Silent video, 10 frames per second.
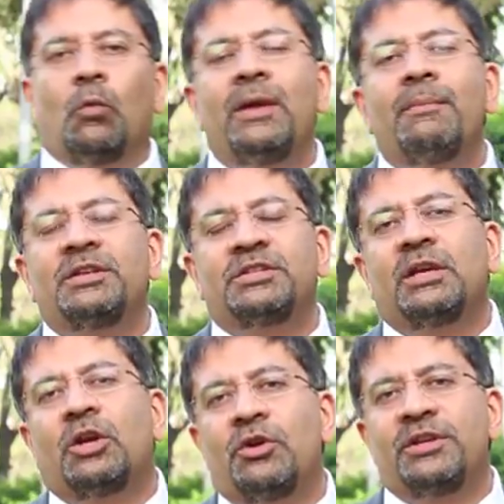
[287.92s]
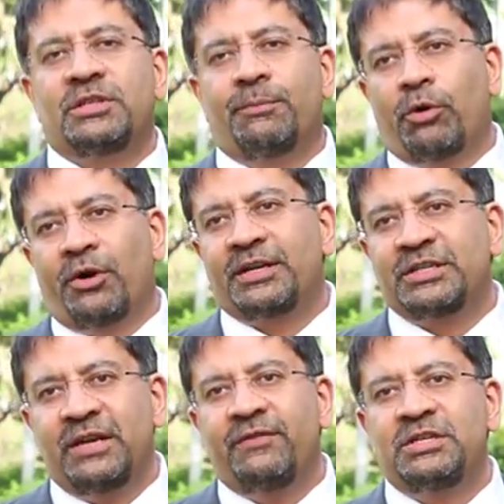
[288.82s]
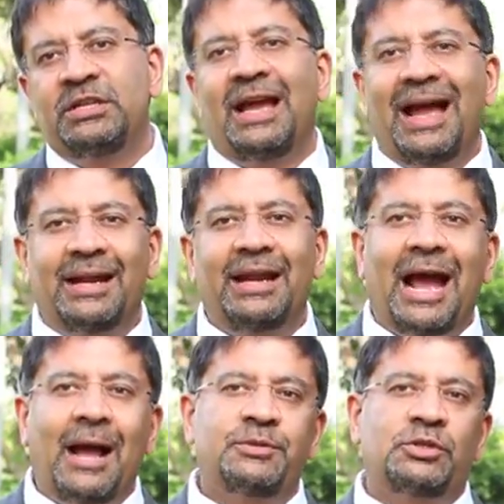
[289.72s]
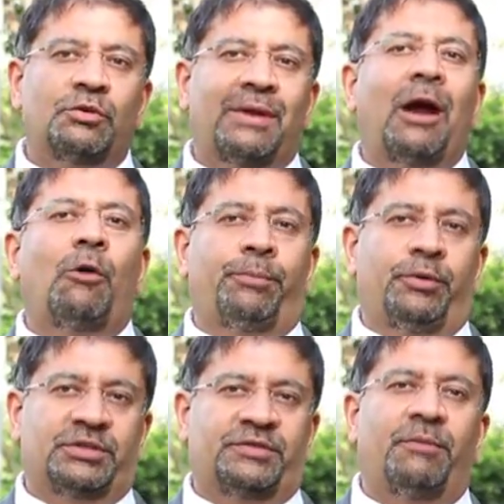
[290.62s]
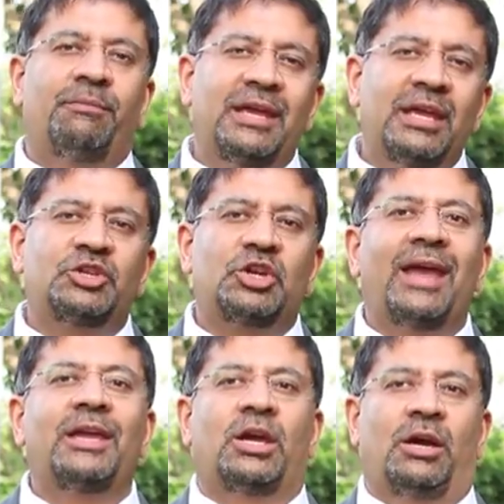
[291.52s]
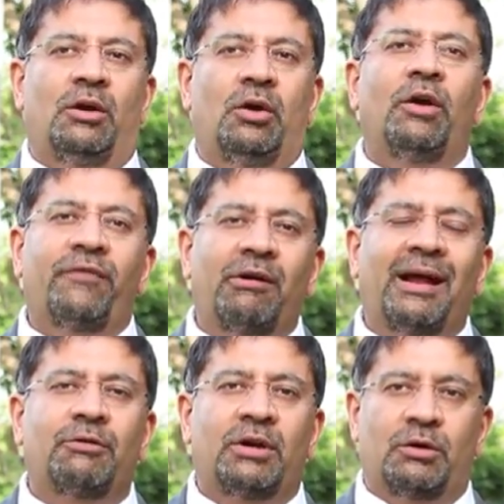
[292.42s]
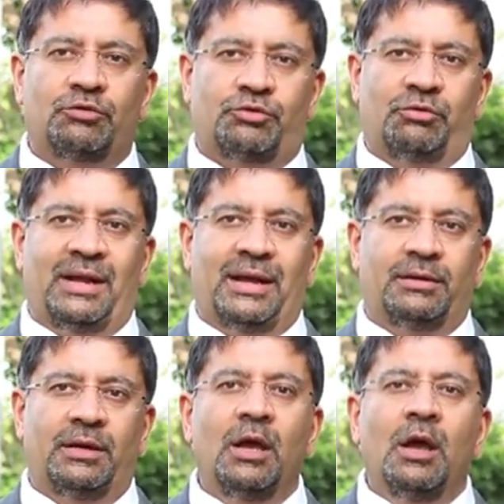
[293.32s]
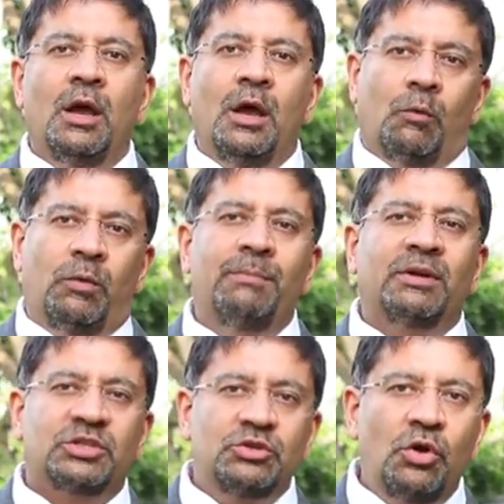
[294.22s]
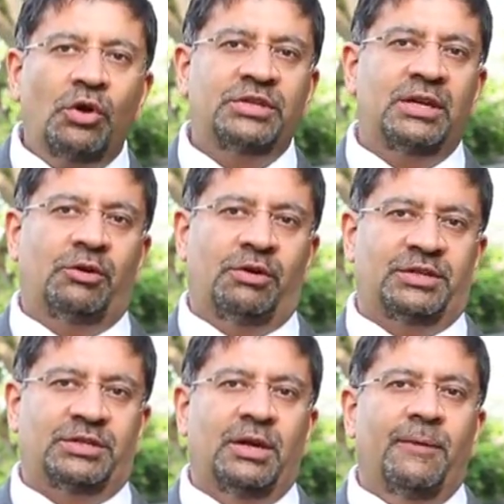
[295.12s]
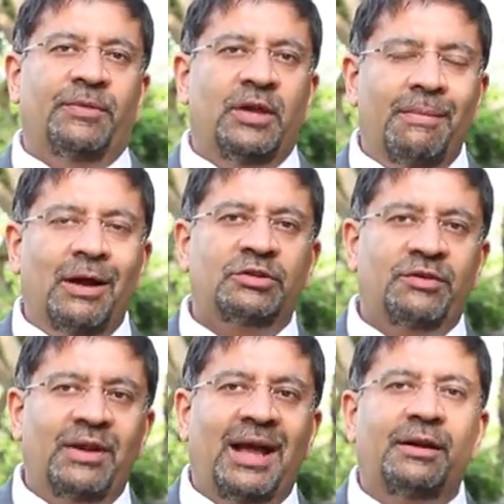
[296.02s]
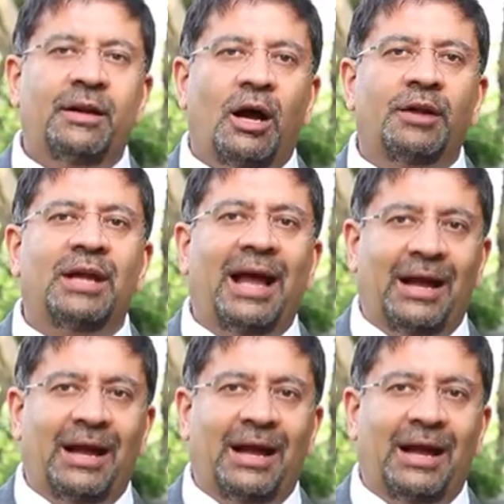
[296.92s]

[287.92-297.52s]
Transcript: We must increase the productivity and absolute outputs from each acre of our agricultural land. We must not increase the amount of land under